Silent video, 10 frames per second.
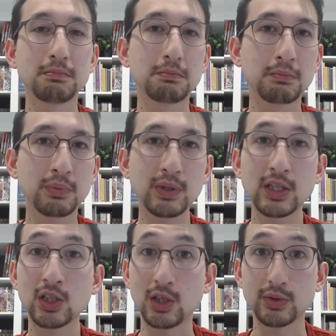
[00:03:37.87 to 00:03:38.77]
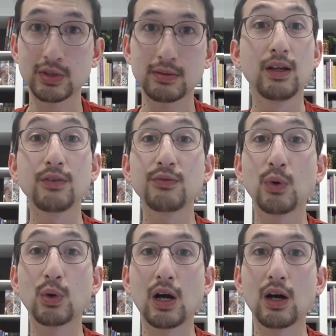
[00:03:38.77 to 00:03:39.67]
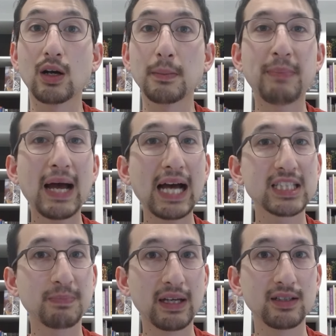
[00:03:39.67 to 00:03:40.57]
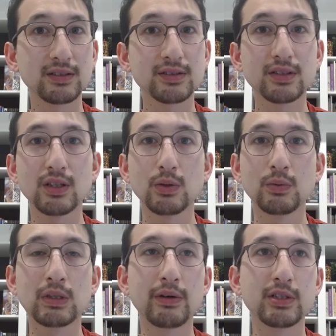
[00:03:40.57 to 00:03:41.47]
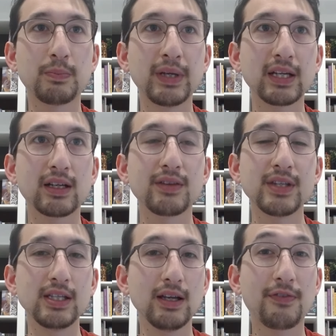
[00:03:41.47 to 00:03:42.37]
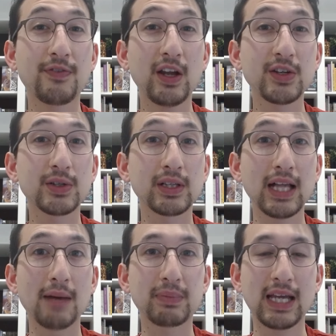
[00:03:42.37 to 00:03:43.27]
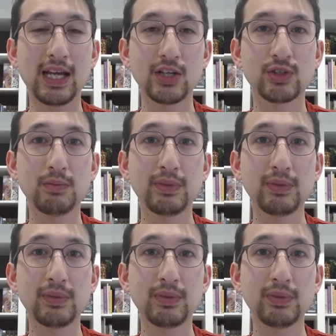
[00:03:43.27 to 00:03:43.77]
pretty close. For our bad spells, we're going to pick the Thunderclap cantrip.